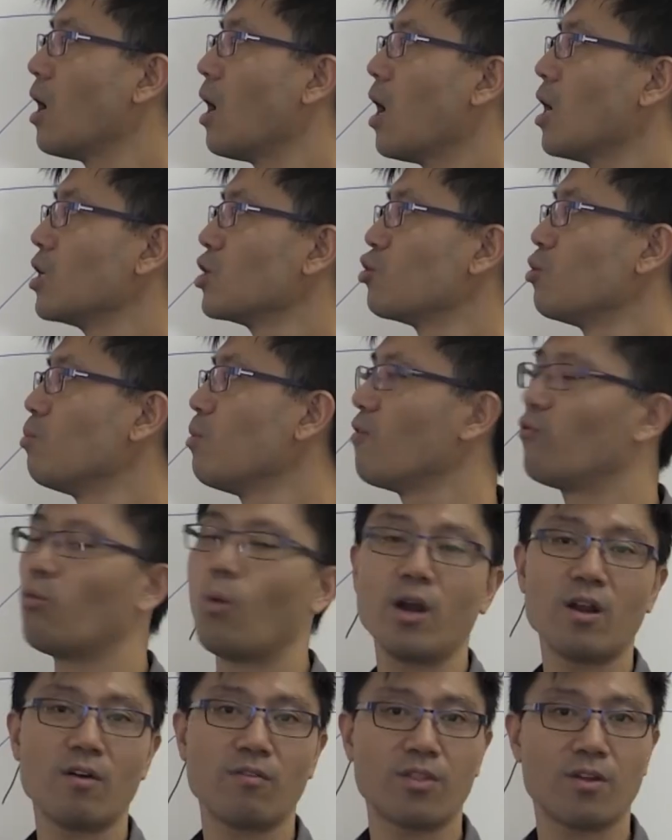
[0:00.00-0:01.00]
and you remove
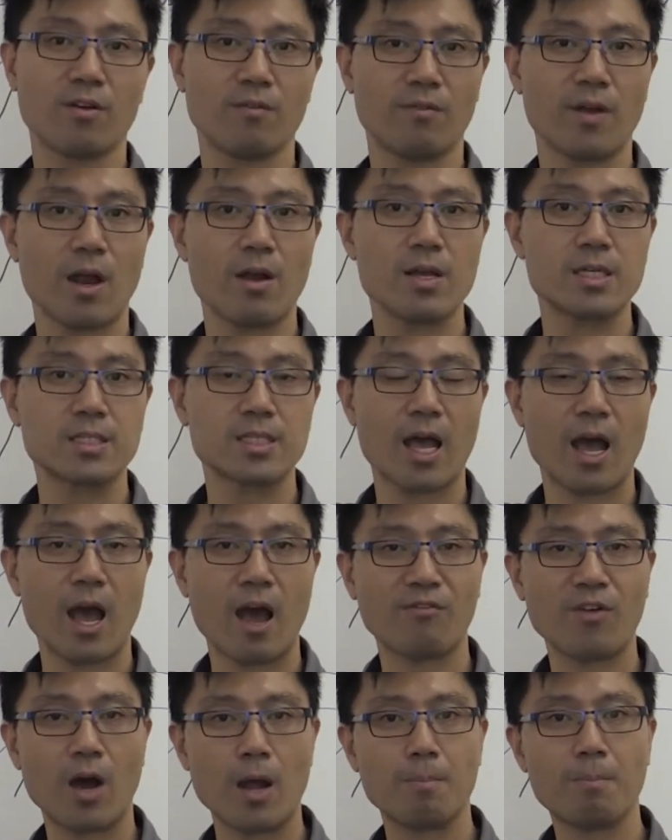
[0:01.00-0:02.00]
one of the various
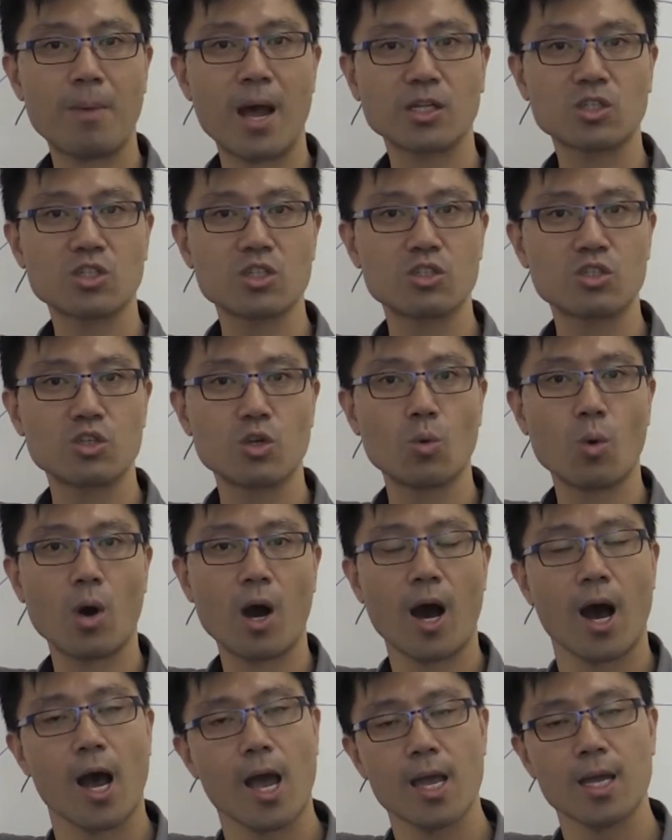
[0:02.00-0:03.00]
affine patches
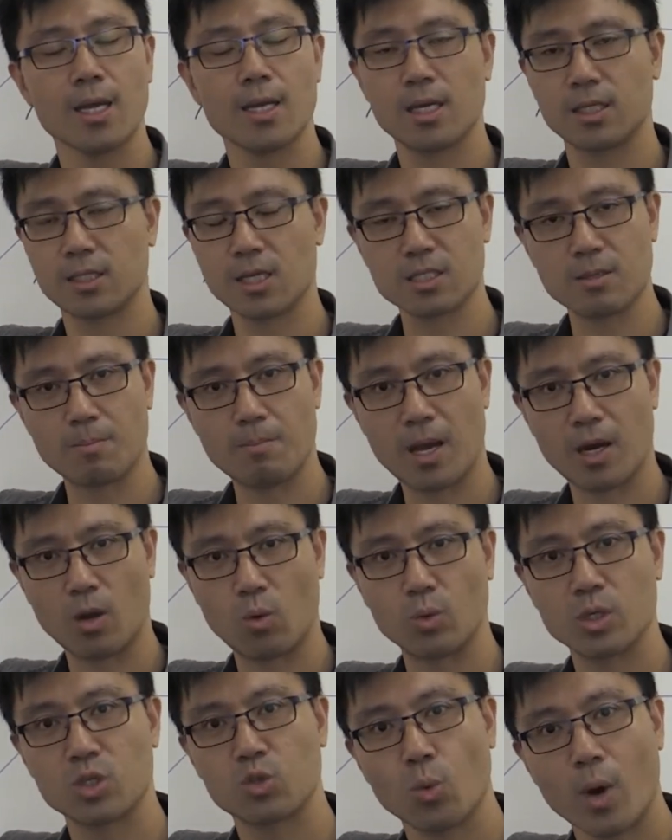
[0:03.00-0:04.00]
Ui, it doesn't matter
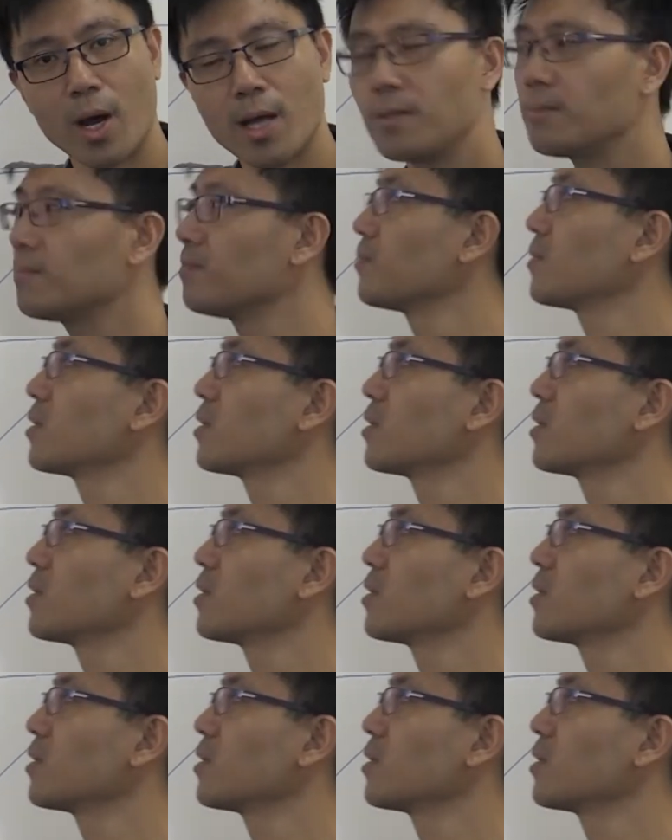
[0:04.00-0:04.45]
which one,